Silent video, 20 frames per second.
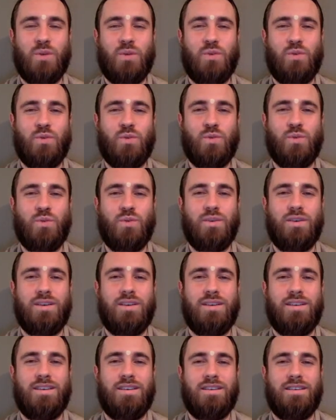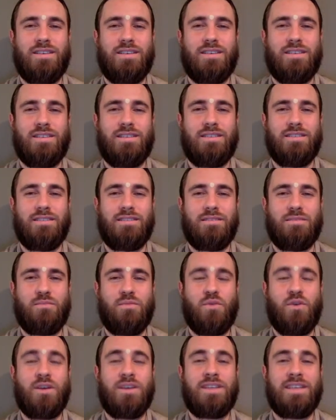to
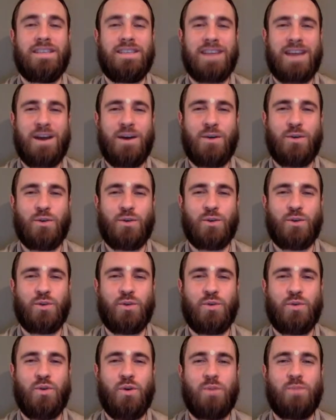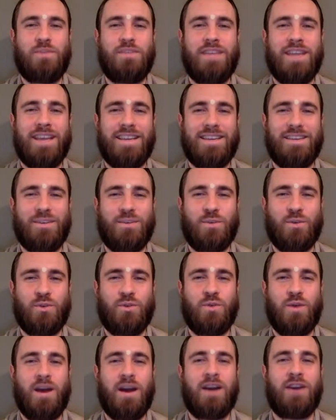point it out or to object or
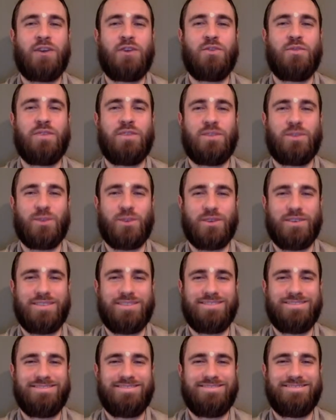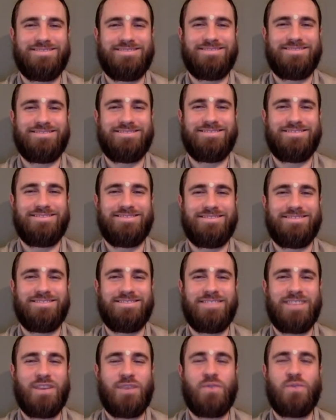to argue with her.
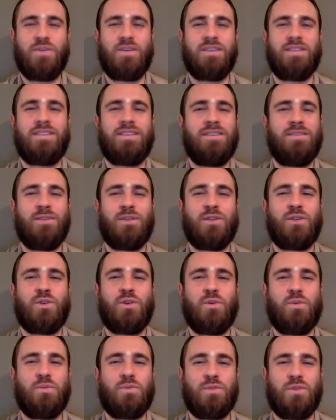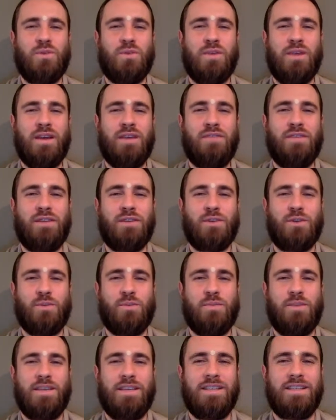They couldn't. She was so loving, so
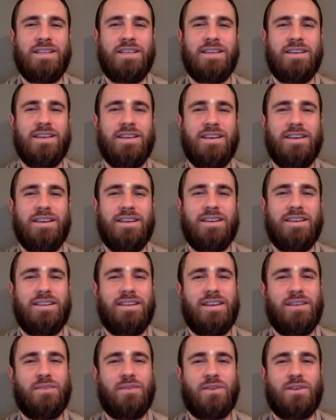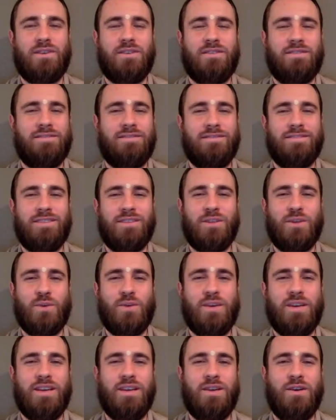pleasing. They were
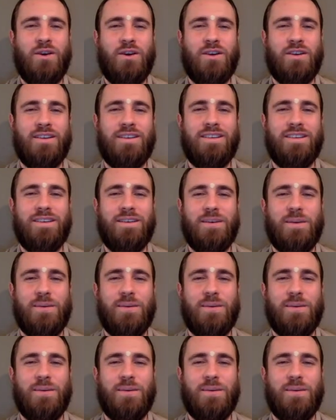totally gone.